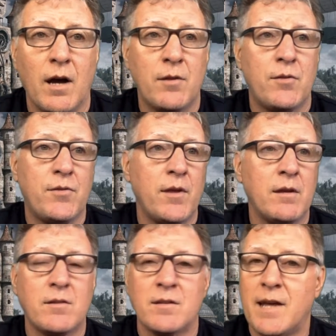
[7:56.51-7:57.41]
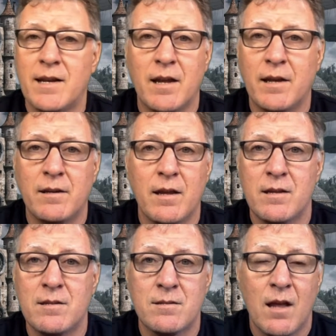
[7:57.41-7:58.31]
I think the deadline
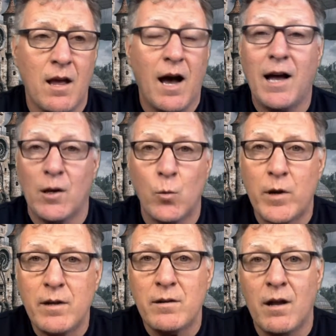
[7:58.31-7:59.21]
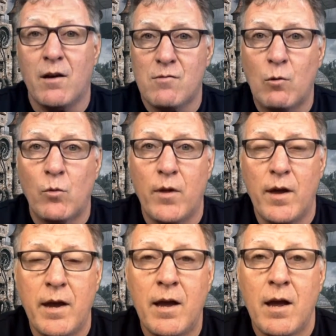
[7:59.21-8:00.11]
is Halloween around
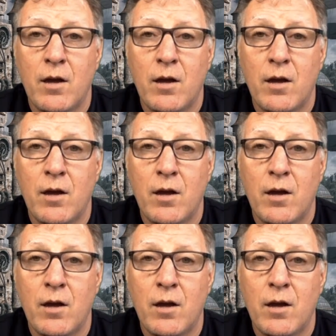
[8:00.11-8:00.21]
there.